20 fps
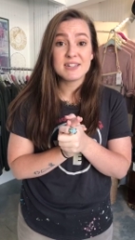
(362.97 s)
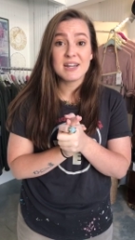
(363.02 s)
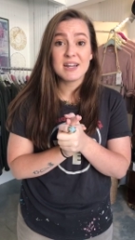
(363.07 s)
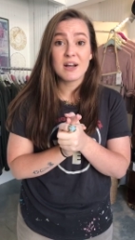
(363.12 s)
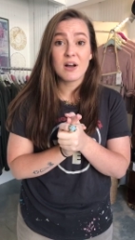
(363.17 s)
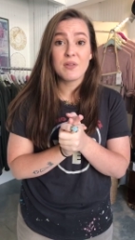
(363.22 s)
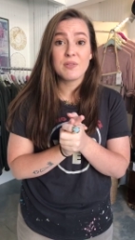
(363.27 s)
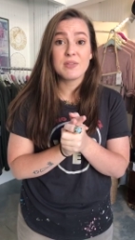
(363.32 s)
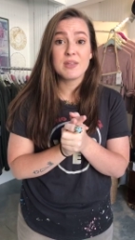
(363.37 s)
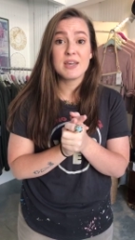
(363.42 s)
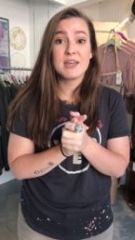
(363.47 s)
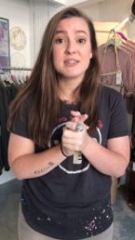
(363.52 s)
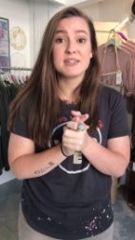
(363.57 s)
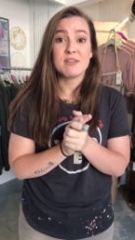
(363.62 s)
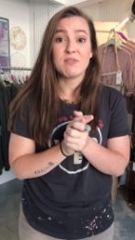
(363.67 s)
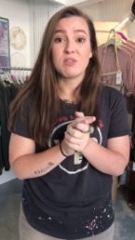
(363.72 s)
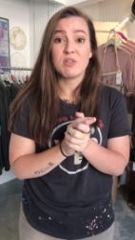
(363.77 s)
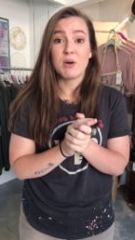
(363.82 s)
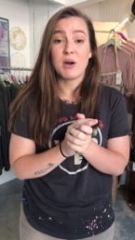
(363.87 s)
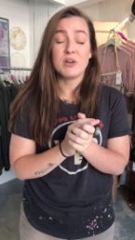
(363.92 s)
today on these,
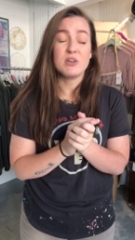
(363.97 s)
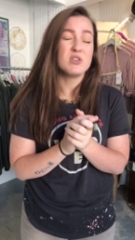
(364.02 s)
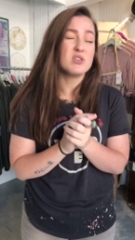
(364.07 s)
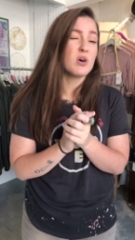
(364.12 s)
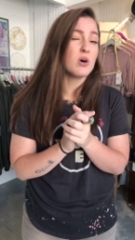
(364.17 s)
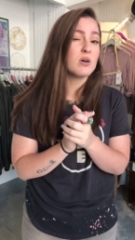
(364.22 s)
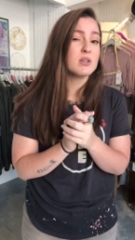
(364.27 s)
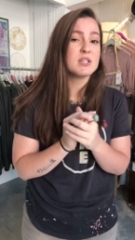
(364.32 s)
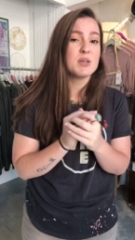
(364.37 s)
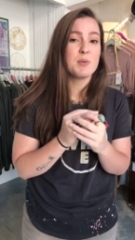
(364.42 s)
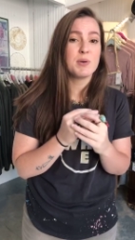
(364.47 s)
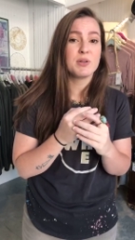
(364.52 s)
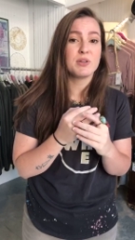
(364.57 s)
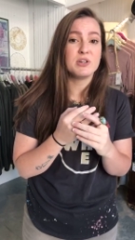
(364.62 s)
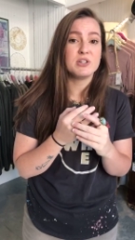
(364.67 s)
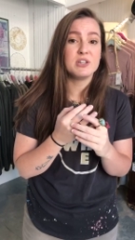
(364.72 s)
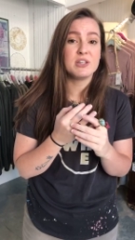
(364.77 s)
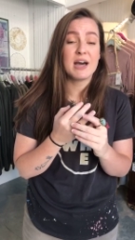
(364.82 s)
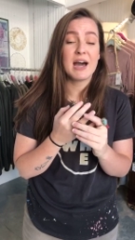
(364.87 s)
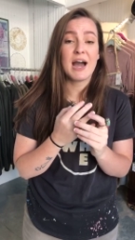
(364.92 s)
even though I don't
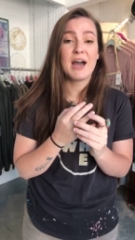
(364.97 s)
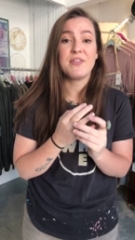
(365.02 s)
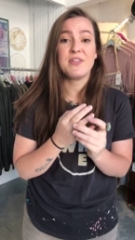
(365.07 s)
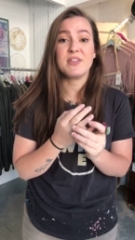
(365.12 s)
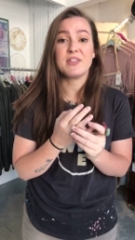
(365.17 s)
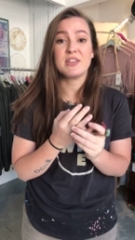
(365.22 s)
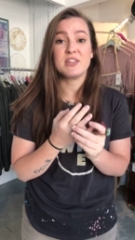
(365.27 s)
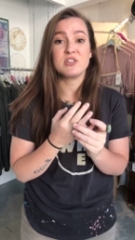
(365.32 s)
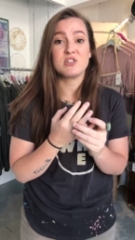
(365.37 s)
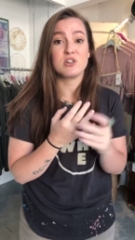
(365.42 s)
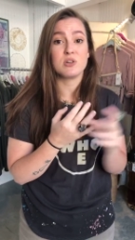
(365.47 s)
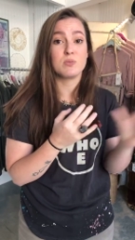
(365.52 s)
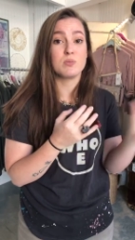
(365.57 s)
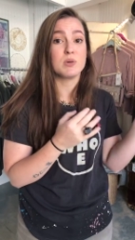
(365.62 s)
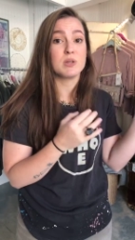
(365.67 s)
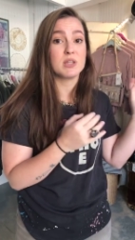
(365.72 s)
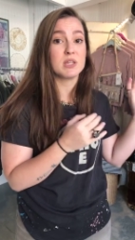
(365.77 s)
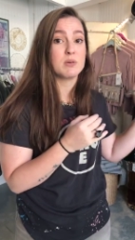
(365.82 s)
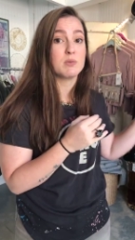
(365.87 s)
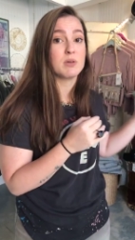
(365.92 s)
typically do that. I think these are
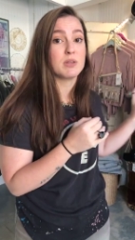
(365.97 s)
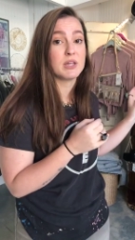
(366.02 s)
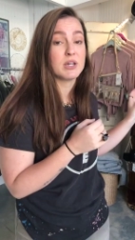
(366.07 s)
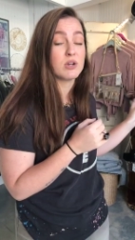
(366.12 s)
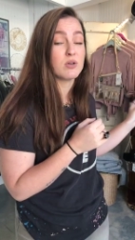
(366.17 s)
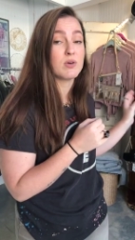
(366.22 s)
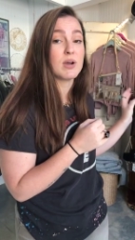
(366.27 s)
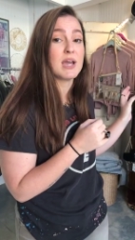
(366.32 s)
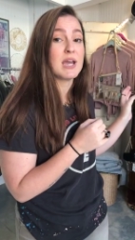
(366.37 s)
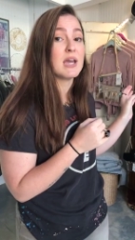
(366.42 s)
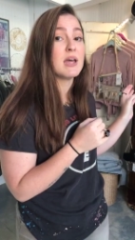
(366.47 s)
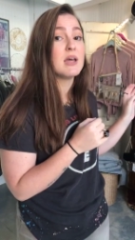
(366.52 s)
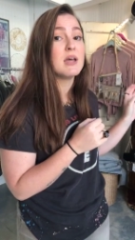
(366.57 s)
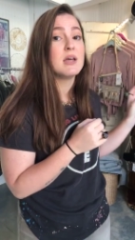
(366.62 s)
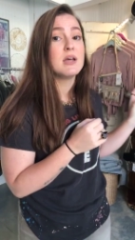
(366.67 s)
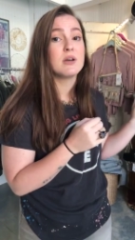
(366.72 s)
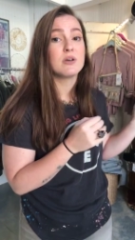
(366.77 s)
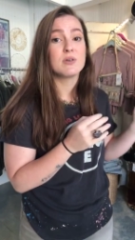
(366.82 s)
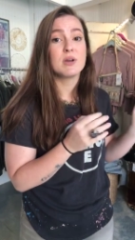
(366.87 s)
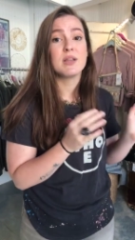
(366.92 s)
really, really great,
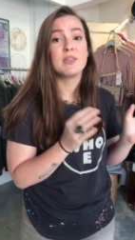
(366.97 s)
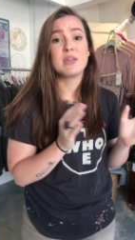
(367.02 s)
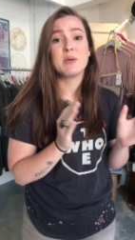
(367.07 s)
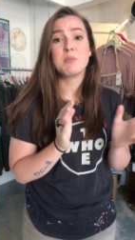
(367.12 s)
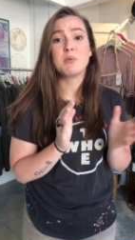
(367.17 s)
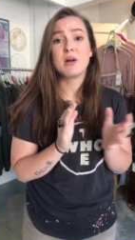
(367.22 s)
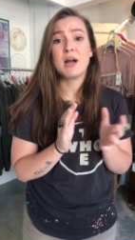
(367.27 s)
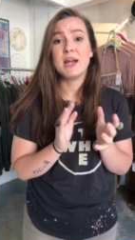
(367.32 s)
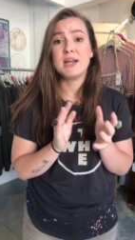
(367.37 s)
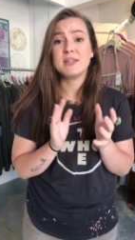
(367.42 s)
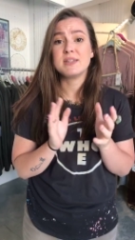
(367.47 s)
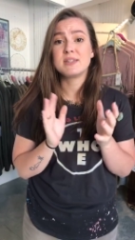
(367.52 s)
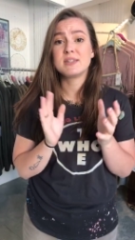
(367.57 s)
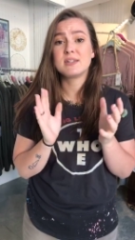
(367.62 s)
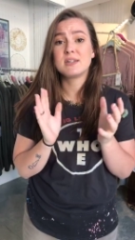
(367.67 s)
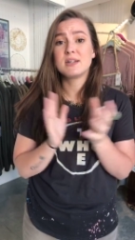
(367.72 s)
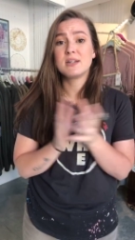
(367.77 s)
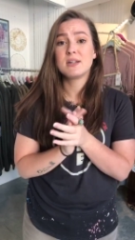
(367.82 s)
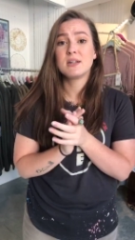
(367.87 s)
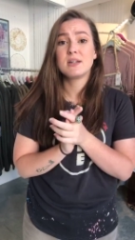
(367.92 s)
greatly
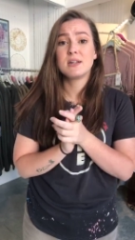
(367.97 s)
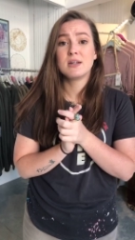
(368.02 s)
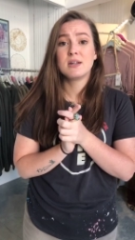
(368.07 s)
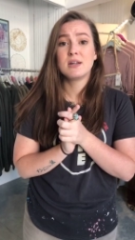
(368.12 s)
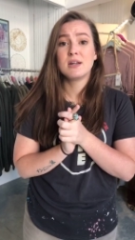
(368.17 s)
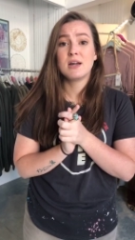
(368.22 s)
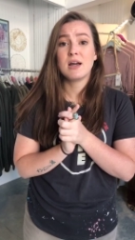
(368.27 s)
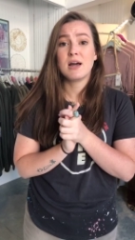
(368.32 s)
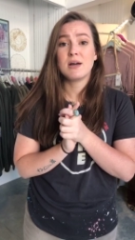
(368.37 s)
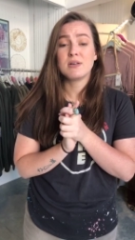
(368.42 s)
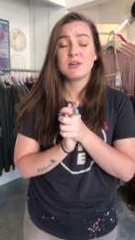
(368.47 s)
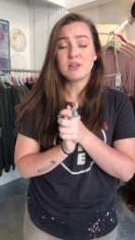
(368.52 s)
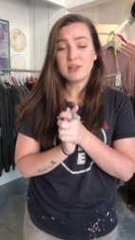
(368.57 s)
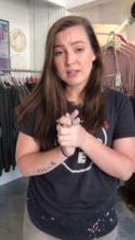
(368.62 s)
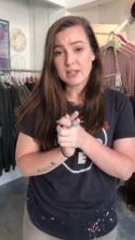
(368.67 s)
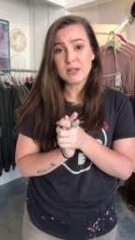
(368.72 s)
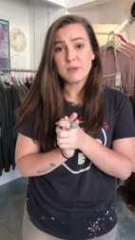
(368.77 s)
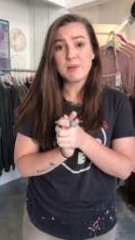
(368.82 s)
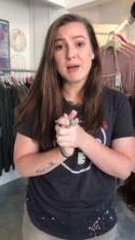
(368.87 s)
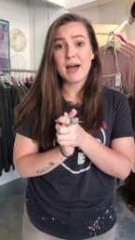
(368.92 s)
priced
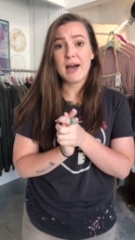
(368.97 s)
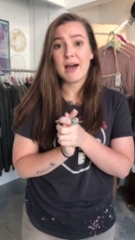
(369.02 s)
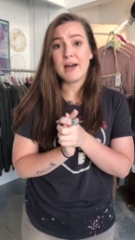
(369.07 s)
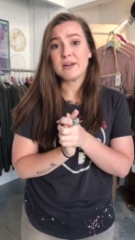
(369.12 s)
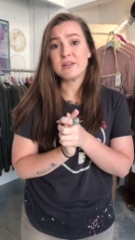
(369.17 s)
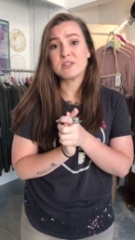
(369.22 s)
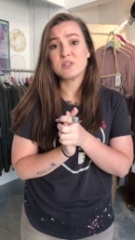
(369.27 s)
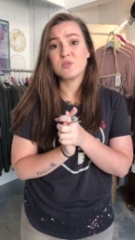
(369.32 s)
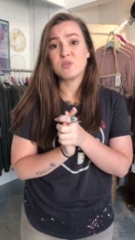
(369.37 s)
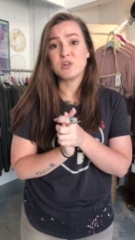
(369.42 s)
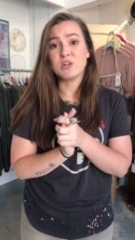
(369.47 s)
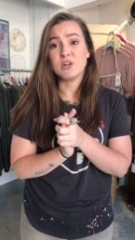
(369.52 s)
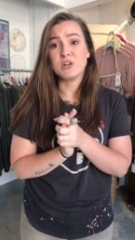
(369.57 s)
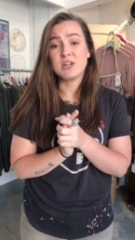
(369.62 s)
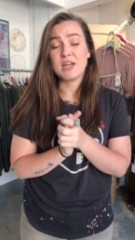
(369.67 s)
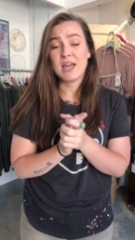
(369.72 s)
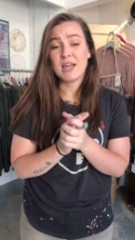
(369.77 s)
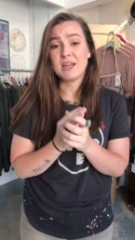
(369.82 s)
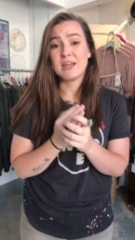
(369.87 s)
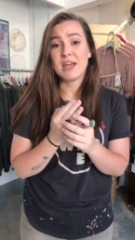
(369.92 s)
clear bags for your
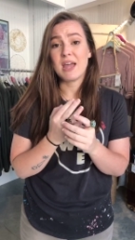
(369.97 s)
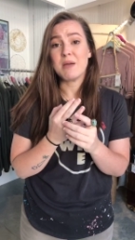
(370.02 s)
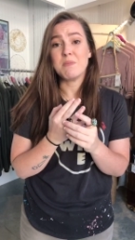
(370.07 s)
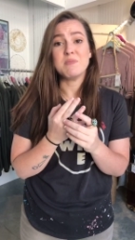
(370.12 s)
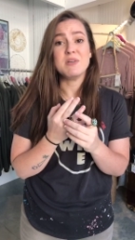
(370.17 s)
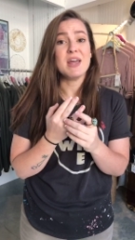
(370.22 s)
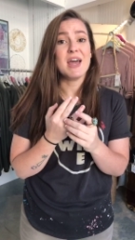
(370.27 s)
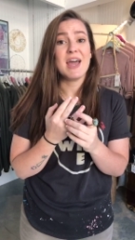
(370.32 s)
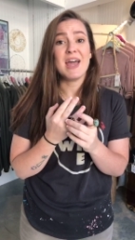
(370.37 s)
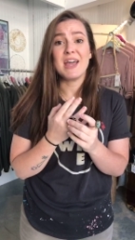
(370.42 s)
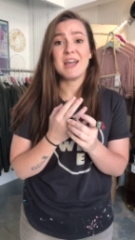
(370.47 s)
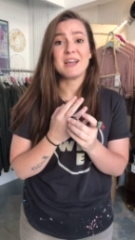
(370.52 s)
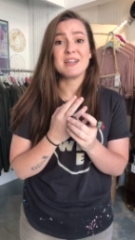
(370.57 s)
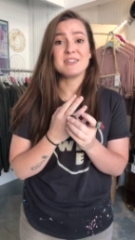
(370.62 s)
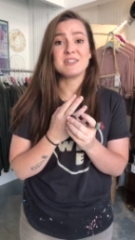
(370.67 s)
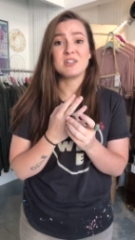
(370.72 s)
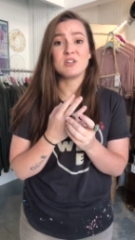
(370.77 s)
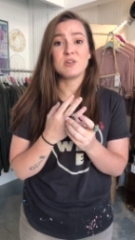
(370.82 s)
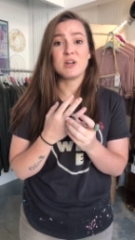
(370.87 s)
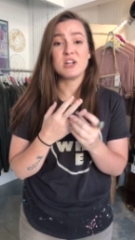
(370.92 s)
game day
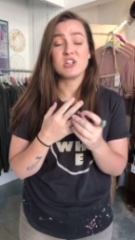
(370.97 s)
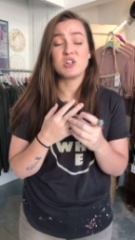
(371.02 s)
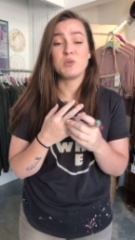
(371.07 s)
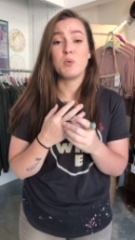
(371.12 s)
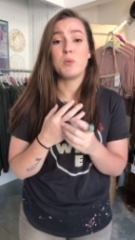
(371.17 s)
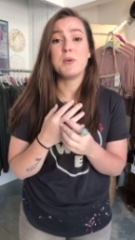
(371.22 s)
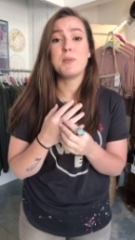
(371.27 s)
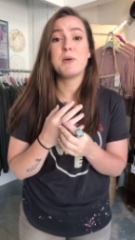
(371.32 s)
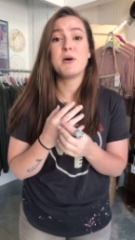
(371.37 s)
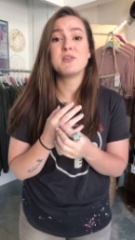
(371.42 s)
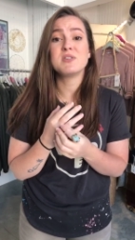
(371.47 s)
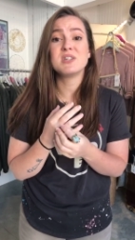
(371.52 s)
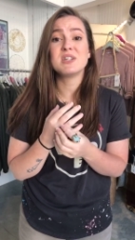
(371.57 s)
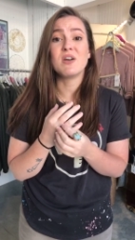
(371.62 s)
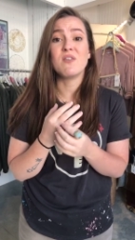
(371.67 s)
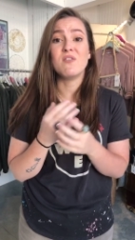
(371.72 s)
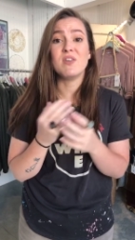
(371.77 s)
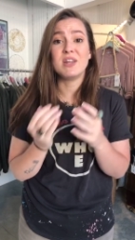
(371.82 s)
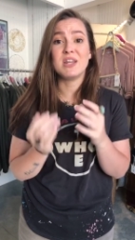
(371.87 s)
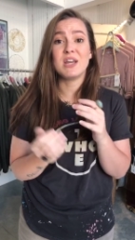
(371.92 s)
consideration. We'll be posting
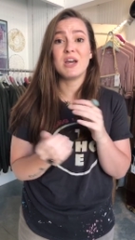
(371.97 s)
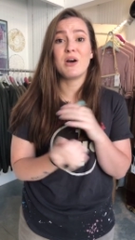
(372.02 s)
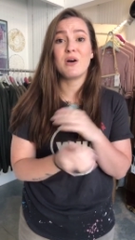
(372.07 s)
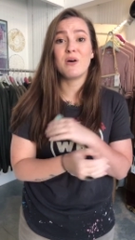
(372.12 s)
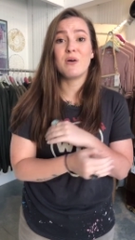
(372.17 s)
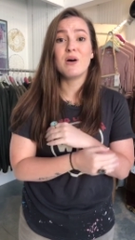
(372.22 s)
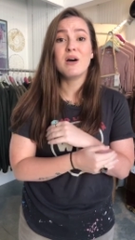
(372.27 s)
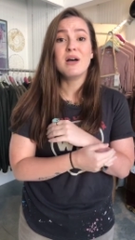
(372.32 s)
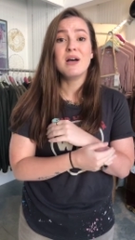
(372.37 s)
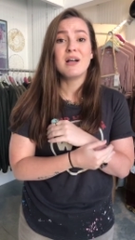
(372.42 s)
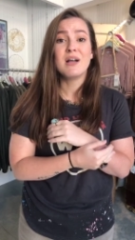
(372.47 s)
a video